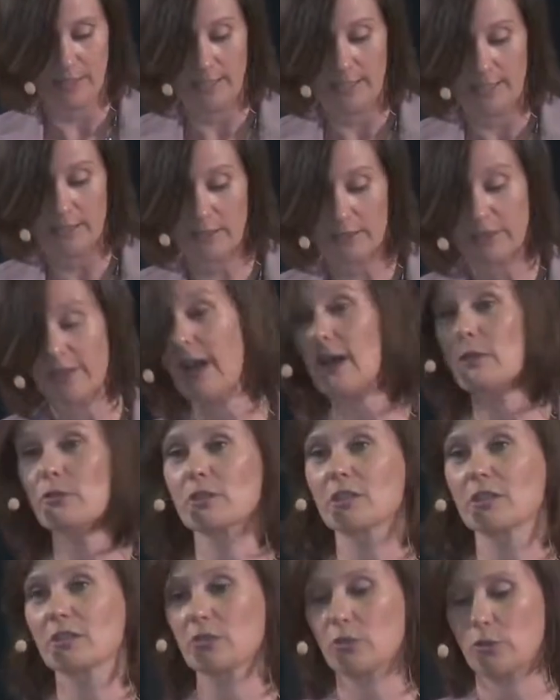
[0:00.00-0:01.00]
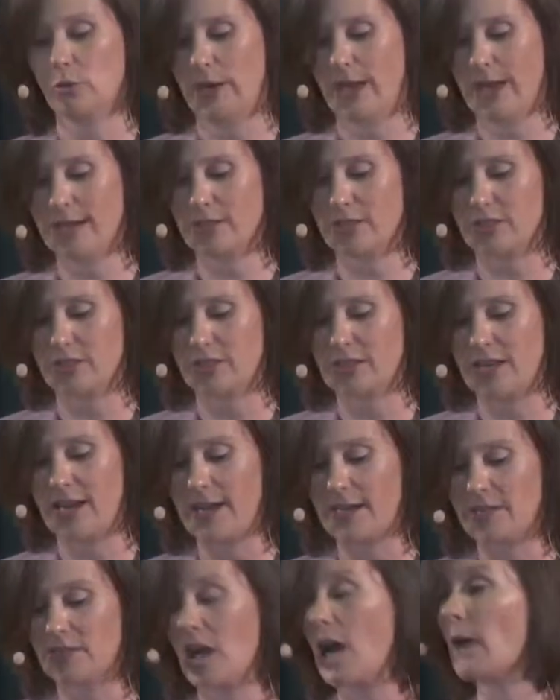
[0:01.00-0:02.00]
It allows us to
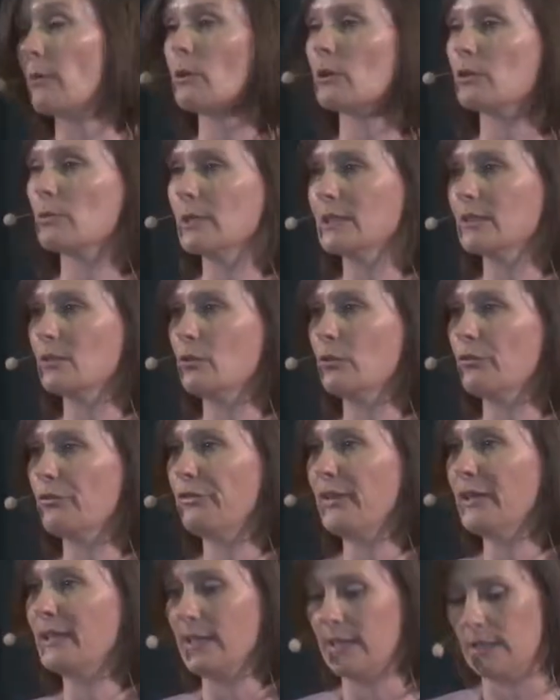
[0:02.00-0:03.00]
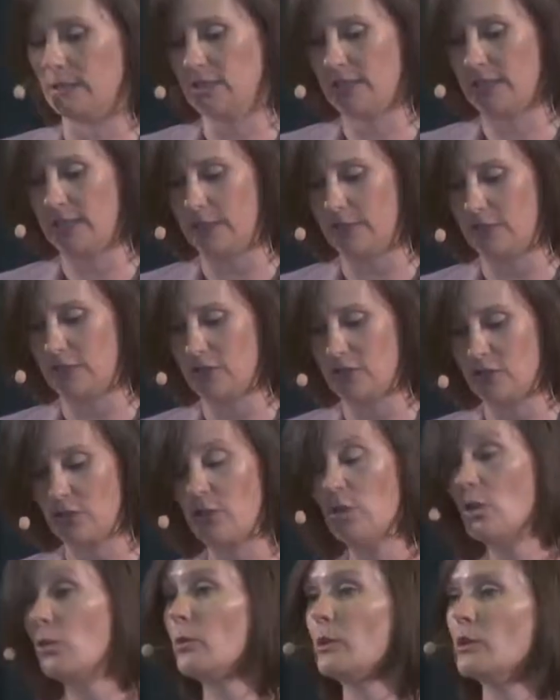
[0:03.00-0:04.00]
exercise our critical thinking
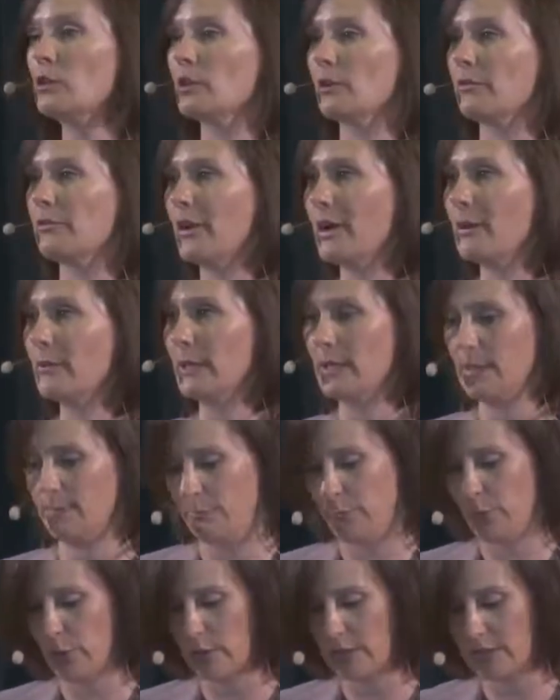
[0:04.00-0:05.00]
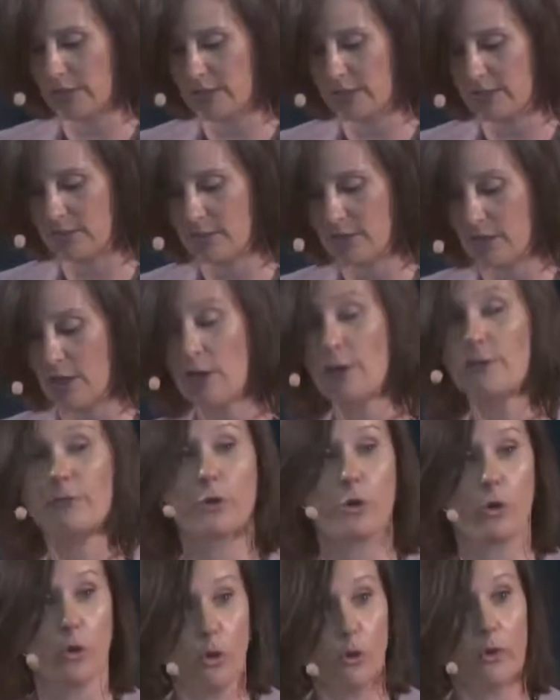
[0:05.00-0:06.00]
skills, which are very important
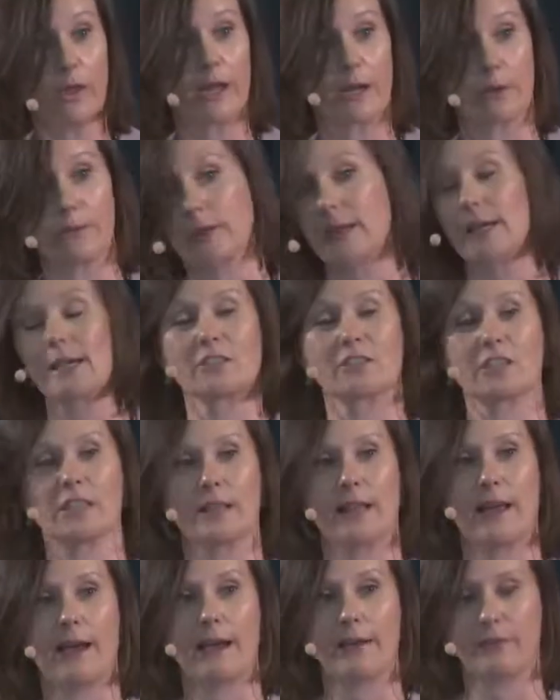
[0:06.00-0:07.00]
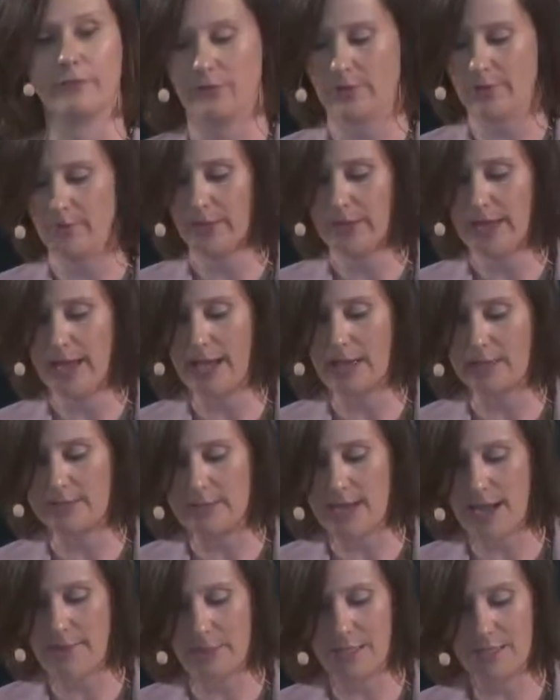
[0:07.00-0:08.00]
for all areas in life,
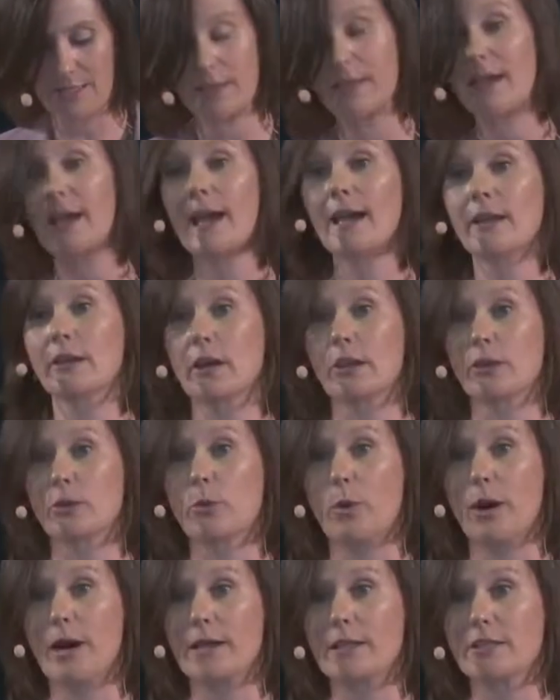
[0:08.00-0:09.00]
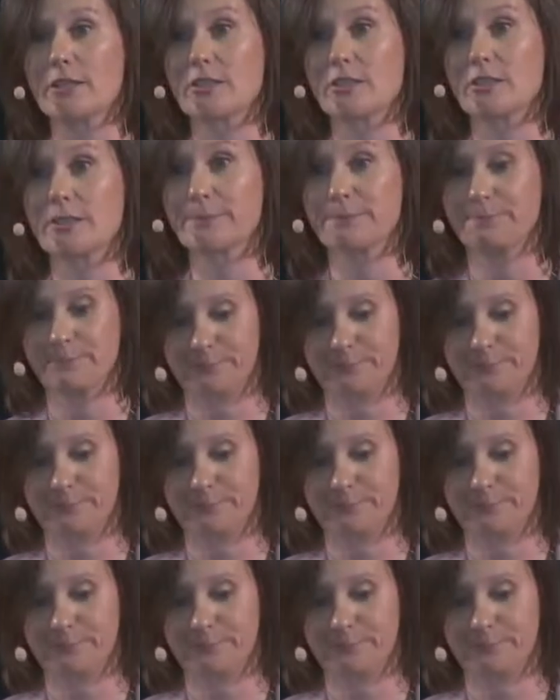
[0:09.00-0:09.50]
academic and otherwise.